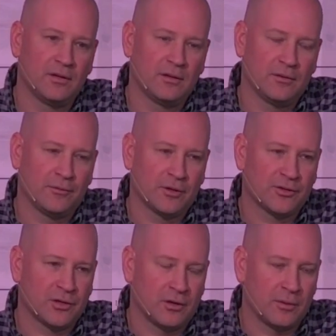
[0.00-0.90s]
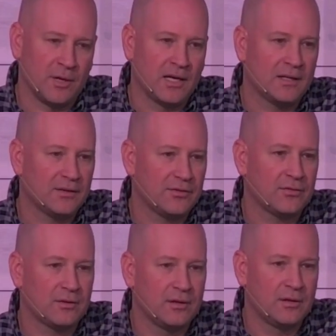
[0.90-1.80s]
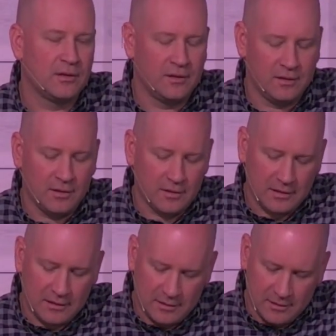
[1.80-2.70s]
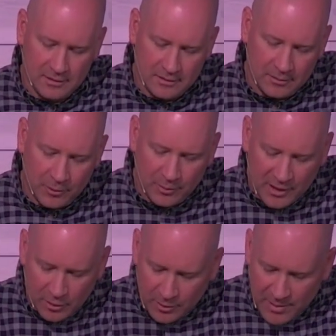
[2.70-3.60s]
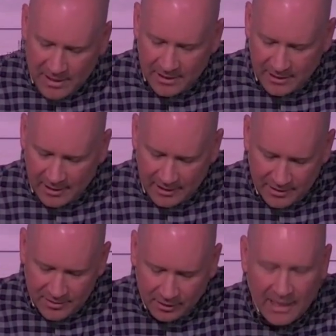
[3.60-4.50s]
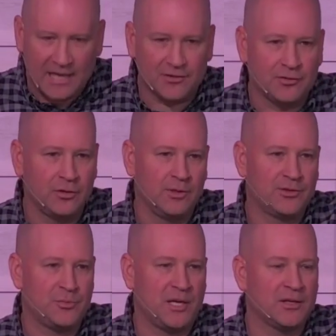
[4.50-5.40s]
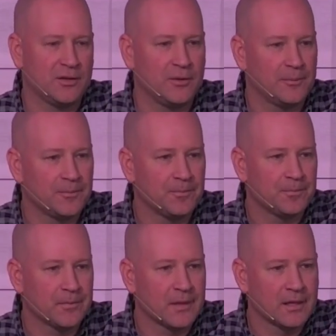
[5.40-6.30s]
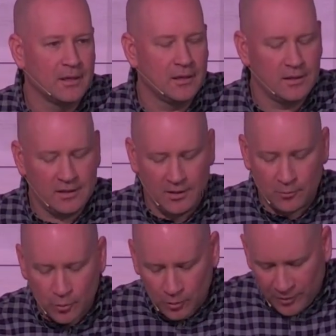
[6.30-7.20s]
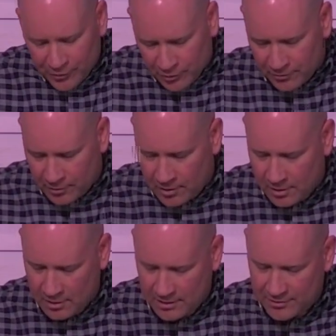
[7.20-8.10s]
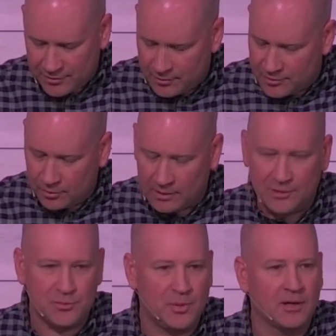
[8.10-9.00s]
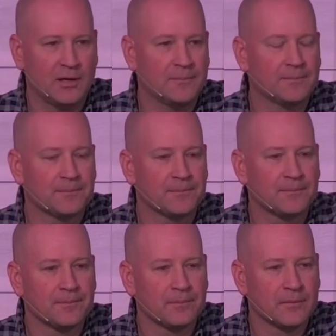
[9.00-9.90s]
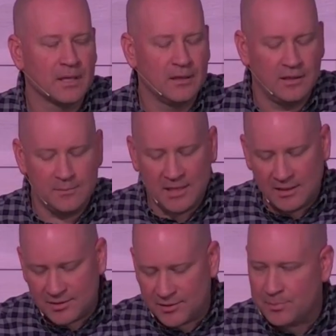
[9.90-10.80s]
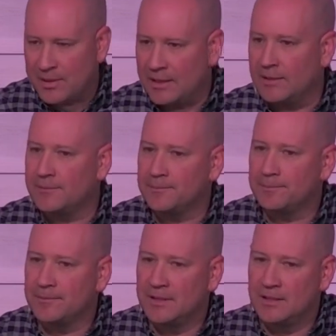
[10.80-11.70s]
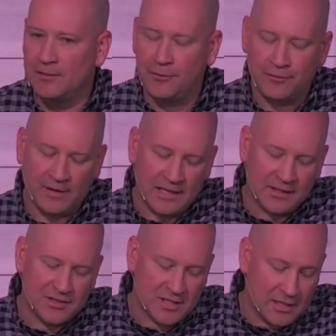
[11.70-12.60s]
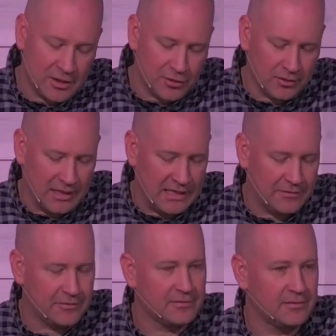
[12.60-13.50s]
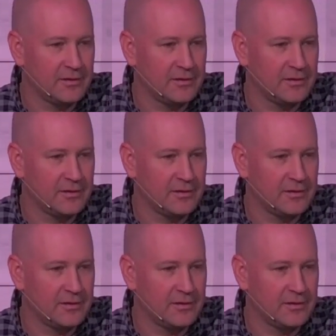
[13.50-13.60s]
the first on our minds and when we go to bed at night, He's the last who we speak to. He rules over our hearts through His Holy Spirit. He makes us penitent. If you find sin in your life,